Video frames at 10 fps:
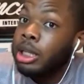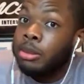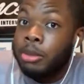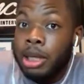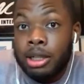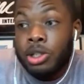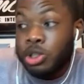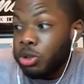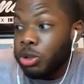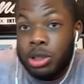it may cost
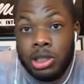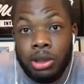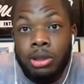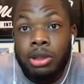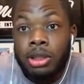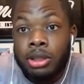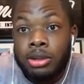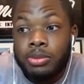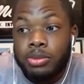you going to Tokyo.